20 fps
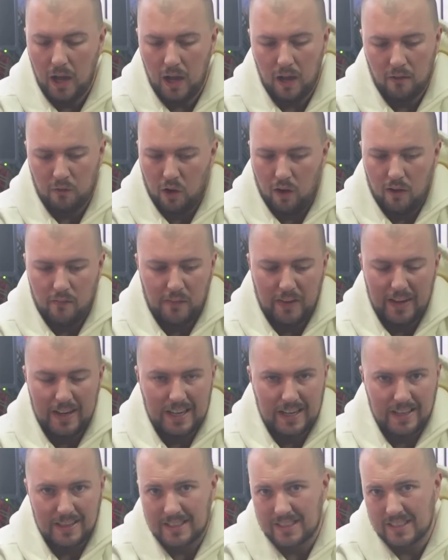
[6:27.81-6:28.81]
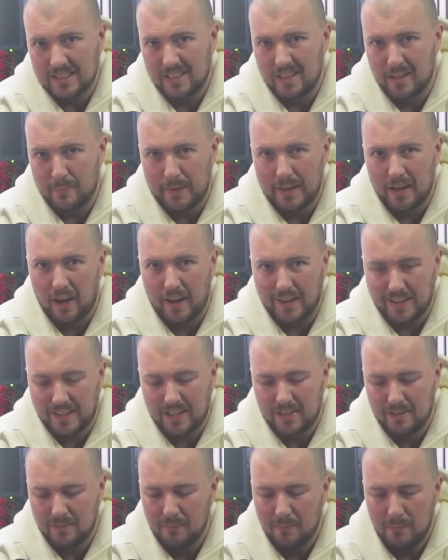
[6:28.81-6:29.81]
I've got a feeling this is going to be like
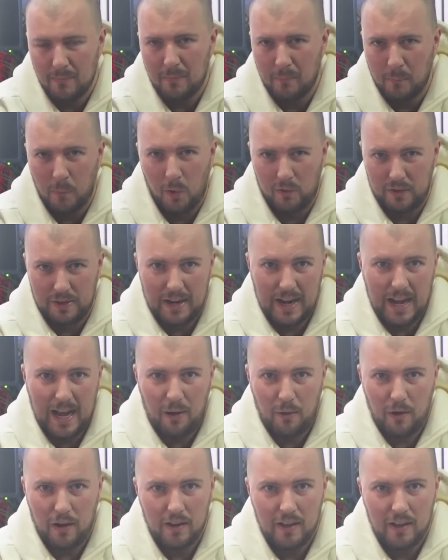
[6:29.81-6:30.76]
more than an hour.